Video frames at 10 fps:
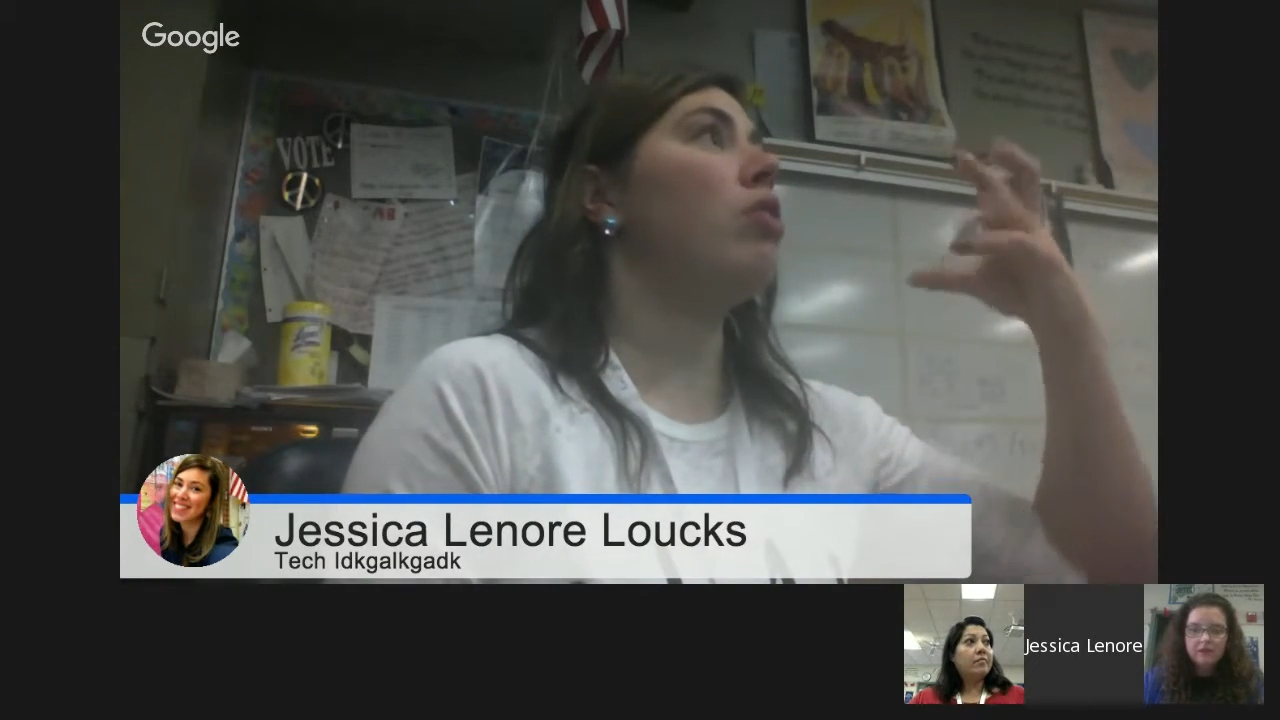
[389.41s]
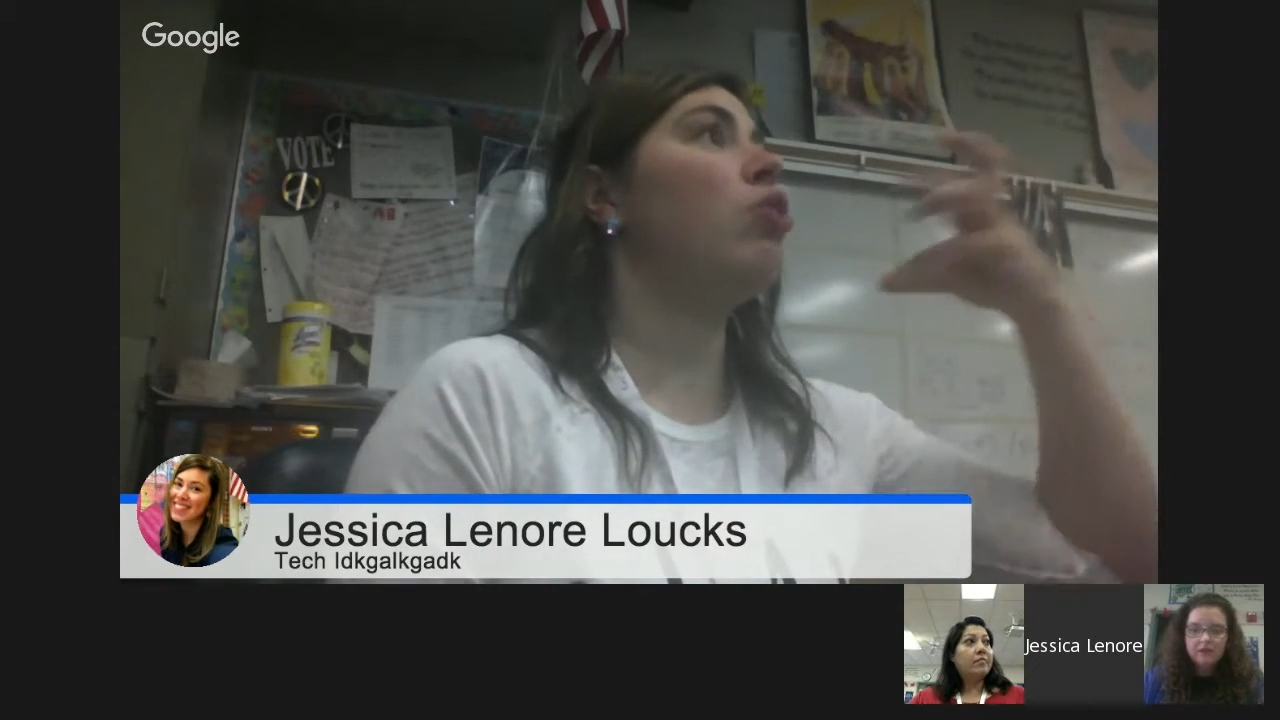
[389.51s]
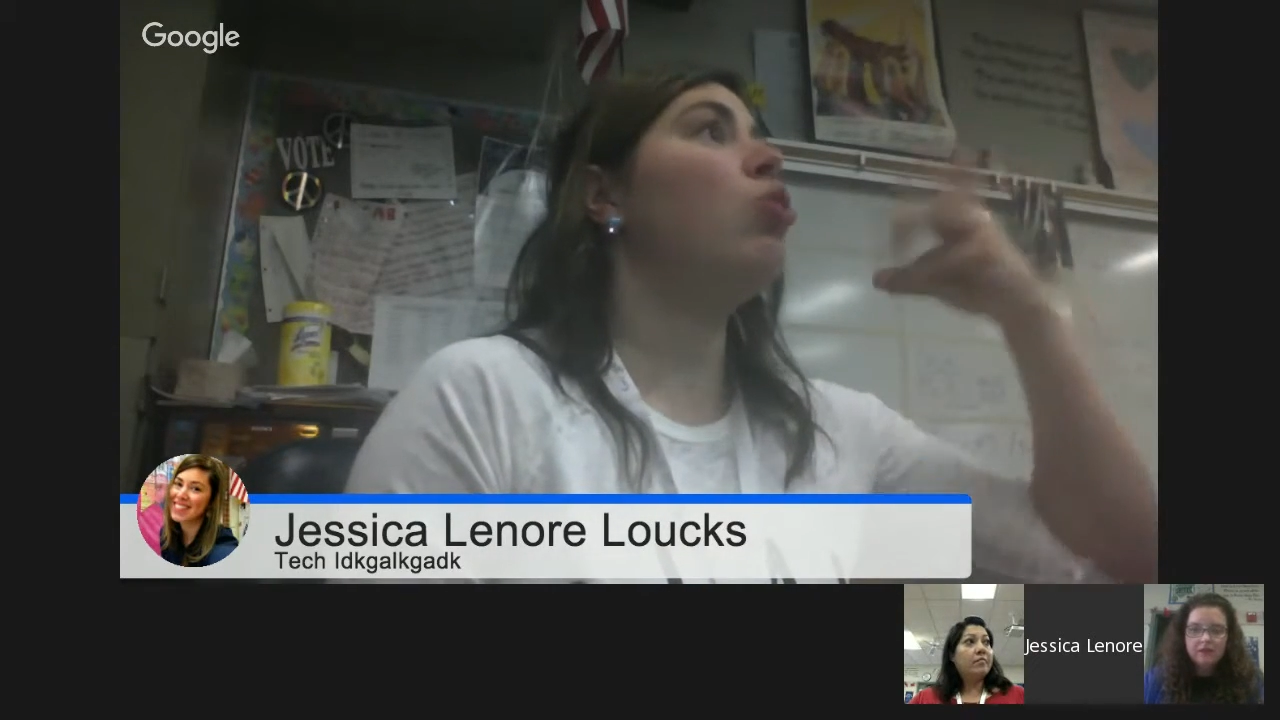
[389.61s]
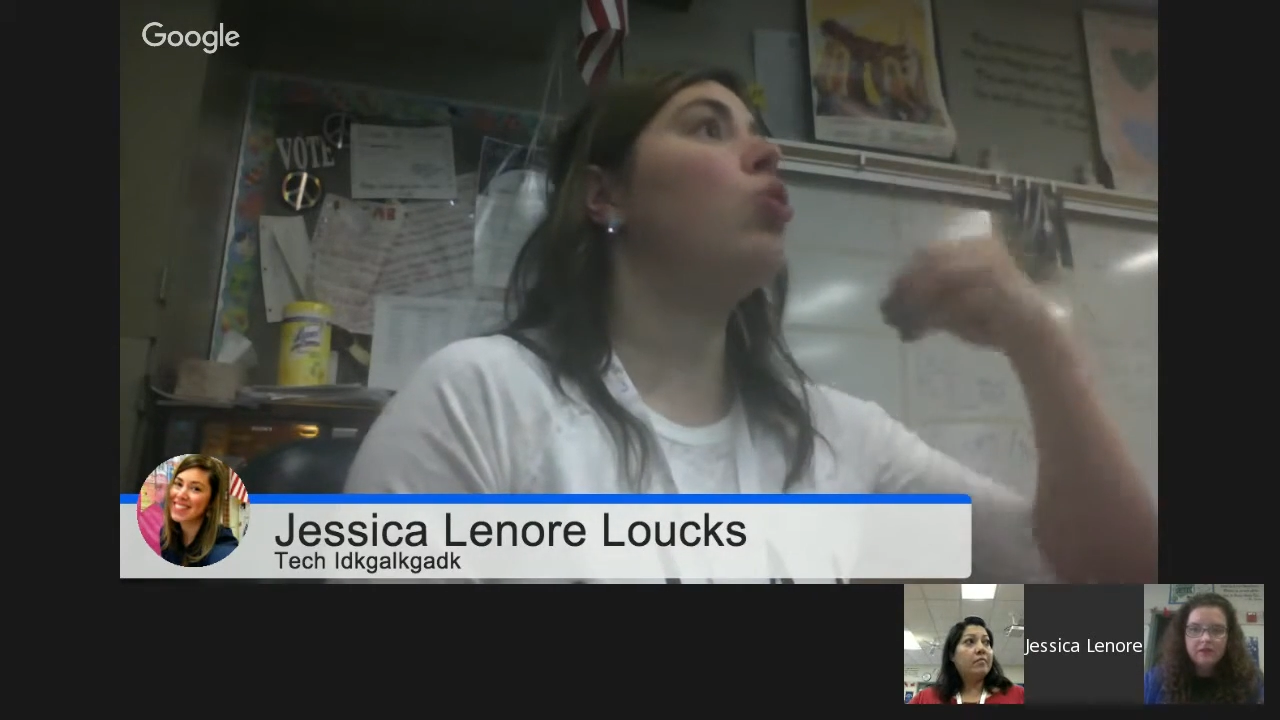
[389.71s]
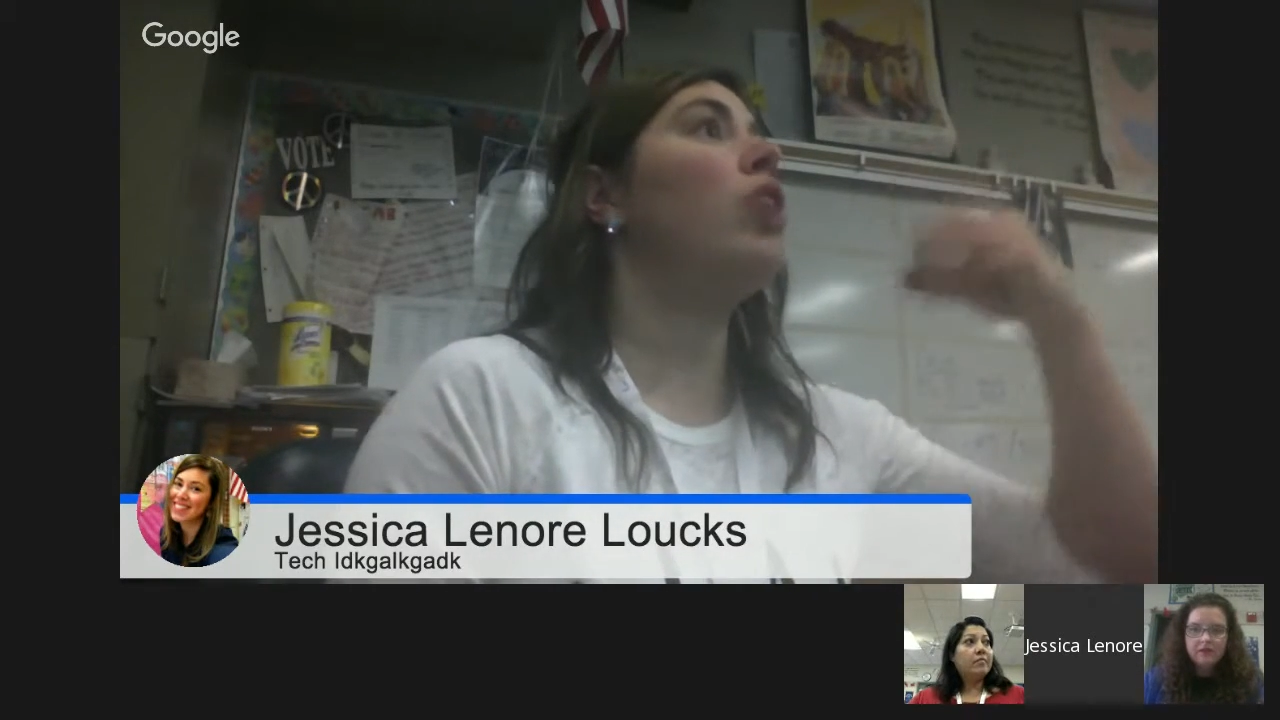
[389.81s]

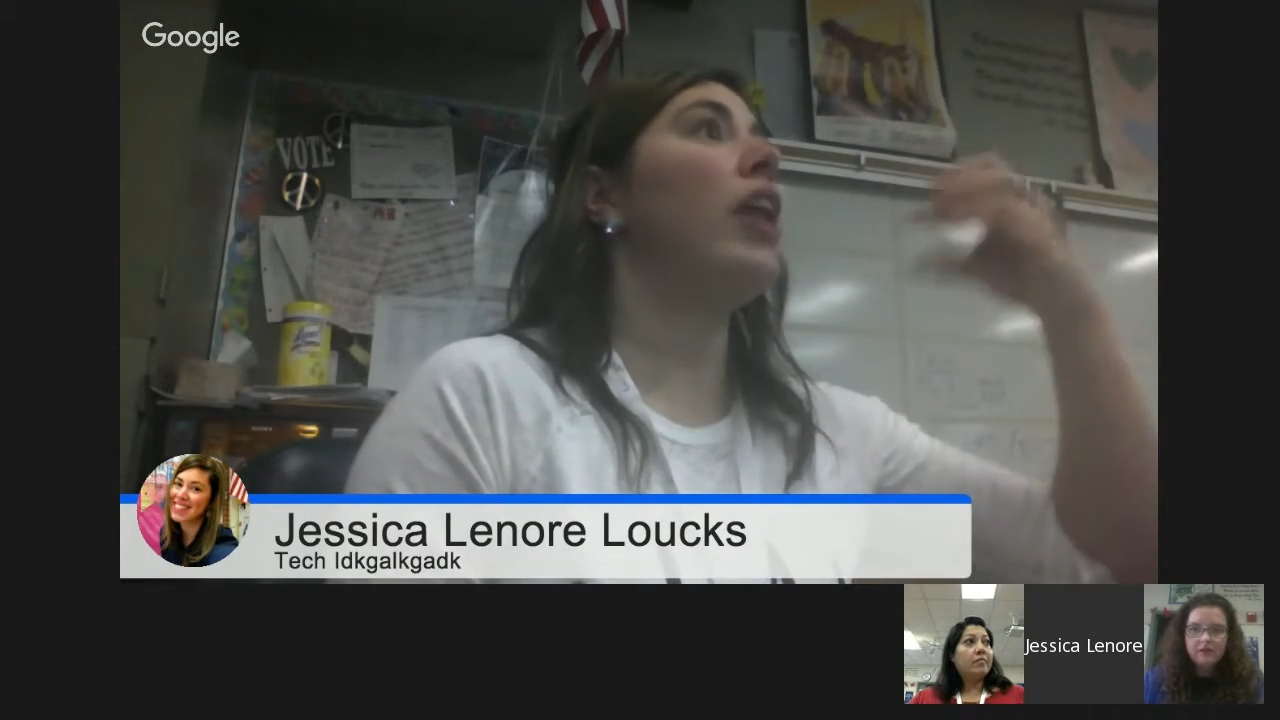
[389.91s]
Google